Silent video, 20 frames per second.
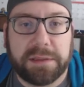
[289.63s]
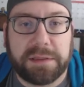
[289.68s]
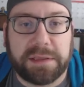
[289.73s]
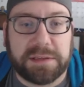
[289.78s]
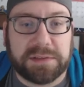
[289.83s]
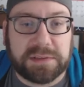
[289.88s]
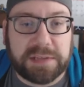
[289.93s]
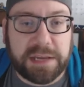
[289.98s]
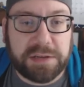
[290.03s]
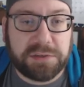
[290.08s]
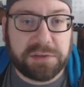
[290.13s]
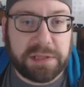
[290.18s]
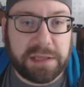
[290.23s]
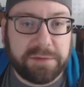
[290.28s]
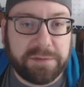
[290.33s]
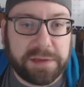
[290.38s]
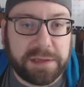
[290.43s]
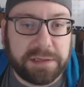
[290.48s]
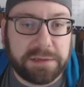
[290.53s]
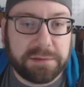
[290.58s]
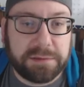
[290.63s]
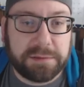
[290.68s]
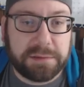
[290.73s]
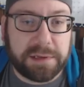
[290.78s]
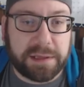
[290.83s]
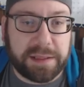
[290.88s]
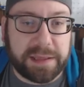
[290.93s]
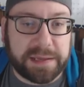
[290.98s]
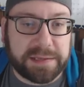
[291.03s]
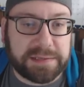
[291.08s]
the schedule of it.
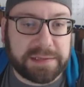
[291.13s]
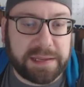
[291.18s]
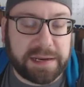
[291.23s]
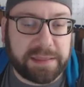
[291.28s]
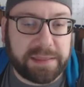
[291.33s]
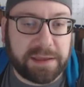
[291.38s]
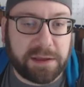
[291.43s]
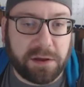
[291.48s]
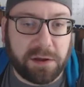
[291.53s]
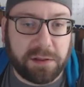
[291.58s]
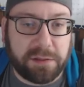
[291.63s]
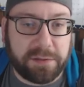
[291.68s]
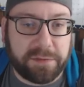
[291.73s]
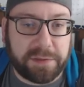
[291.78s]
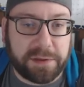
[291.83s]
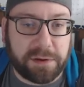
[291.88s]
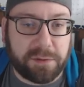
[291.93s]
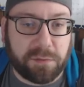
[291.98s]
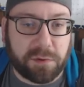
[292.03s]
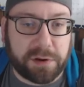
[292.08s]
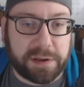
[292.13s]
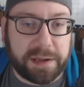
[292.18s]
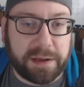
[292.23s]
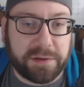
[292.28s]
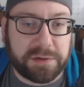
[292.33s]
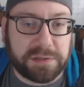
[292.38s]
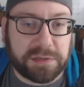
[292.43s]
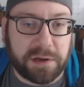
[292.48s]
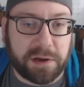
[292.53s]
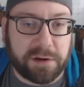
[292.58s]
Like I said, I think all of their
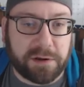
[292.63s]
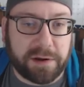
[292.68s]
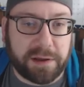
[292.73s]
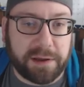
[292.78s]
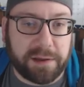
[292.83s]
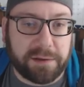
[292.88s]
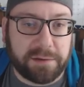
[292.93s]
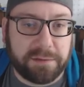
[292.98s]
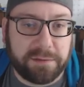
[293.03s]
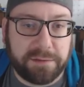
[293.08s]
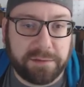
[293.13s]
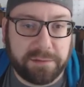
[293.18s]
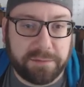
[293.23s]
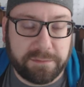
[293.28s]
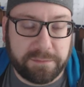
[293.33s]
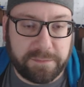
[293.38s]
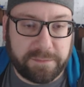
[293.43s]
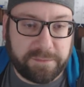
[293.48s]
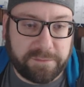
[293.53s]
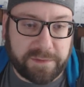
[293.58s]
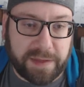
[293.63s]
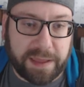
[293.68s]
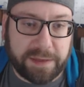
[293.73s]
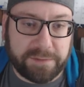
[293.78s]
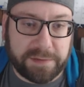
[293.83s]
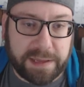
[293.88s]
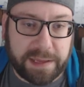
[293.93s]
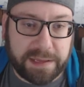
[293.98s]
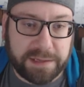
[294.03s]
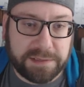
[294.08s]
workouts are
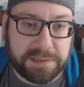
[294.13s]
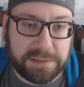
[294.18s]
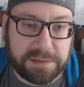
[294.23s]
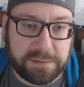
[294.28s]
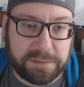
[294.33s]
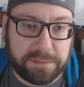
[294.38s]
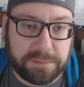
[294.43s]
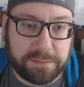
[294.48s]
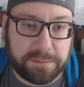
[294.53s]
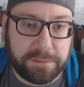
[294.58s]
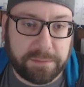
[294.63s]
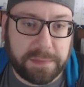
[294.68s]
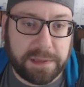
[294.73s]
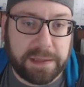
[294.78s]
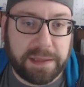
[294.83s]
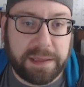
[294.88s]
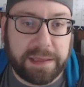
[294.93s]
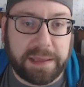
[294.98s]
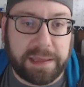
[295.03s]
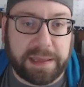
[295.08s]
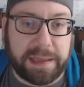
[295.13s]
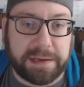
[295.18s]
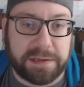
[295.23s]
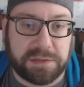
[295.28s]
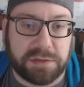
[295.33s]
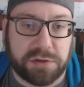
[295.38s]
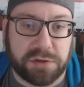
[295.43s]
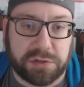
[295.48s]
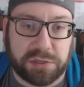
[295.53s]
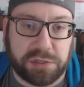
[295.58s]
5 days. And
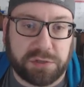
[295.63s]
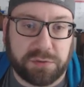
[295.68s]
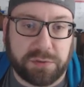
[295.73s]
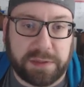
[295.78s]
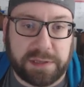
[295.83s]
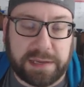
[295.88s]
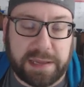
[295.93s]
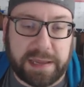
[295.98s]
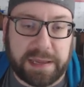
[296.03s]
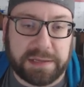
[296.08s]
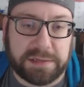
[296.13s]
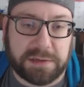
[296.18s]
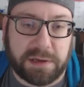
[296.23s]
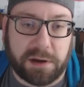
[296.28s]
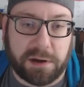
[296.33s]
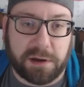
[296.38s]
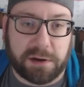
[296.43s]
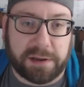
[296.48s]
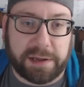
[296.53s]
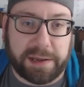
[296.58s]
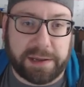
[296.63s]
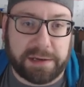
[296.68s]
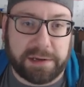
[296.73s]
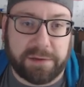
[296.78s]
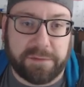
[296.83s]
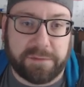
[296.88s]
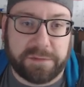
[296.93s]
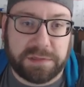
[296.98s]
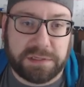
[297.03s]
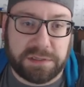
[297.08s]
it's usually two of the days are kind
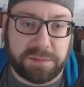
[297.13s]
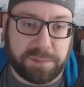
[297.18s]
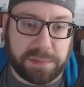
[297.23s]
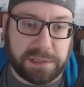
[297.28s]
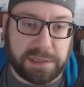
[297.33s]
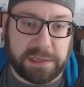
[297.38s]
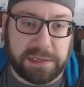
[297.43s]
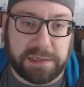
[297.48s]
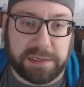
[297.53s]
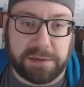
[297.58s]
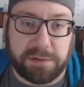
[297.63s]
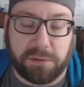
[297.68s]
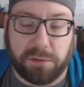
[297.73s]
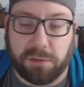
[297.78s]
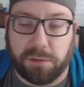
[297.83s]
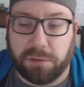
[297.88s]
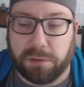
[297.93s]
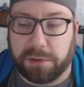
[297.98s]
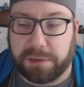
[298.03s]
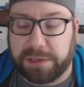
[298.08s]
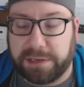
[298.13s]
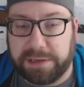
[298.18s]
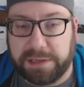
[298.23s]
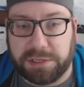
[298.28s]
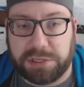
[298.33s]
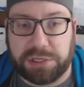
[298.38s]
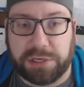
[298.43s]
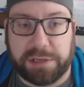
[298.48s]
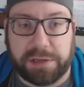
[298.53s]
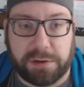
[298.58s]
of speed or
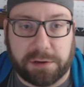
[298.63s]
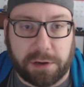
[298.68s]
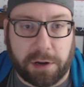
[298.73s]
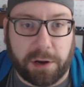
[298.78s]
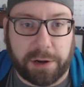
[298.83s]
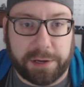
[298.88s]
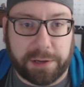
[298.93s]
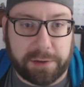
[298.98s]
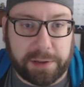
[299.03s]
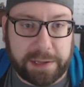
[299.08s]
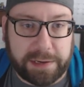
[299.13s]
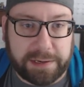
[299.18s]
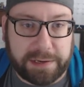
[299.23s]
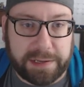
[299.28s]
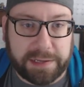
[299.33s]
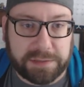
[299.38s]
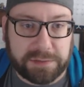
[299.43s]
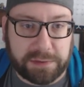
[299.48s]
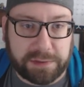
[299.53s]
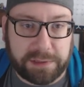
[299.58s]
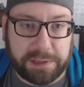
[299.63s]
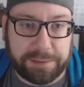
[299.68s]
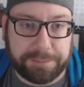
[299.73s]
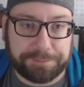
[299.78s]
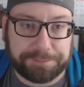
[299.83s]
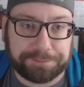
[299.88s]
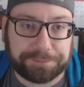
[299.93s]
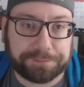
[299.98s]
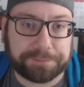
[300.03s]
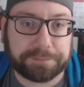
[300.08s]
conditioning or cardio kind of days with it.
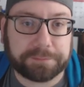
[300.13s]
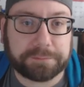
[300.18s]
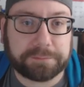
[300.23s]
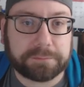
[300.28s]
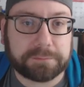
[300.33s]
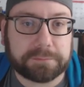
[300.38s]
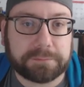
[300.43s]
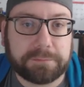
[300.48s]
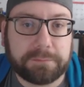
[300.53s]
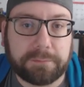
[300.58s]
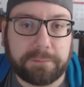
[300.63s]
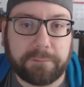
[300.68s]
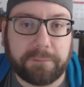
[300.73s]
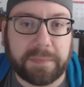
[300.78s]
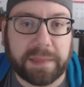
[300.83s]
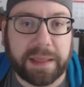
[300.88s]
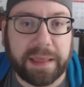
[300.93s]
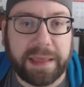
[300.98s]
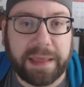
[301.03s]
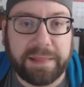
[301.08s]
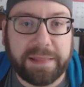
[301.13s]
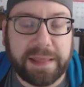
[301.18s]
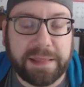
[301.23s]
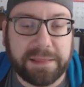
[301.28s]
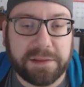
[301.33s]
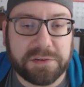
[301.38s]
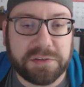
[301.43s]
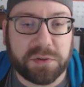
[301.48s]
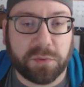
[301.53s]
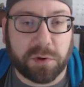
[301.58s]
And
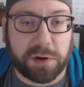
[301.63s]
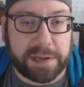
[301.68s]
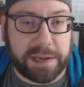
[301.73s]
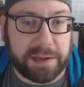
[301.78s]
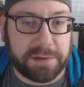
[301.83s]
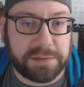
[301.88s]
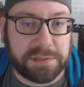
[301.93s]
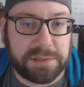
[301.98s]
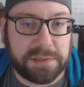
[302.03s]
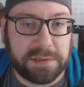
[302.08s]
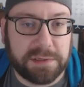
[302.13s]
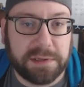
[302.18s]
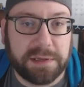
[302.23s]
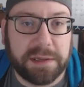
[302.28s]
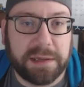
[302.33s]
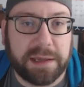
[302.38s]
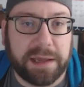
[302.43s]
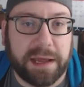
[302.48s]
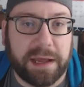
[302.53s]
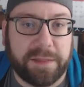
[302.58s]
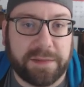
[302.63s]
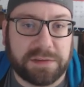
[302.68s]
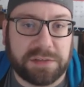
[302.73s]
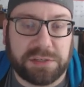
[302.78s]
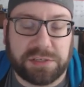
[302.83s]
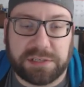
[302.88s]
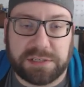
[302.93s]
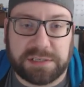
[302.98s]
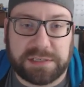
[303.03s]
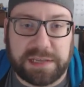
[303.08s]
then there's the workouts. This
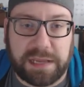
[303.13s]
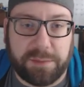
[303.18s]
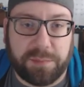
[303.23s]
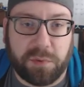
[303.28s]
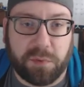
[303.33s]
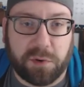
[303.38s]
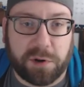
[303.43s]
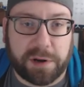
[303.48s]
is just a sample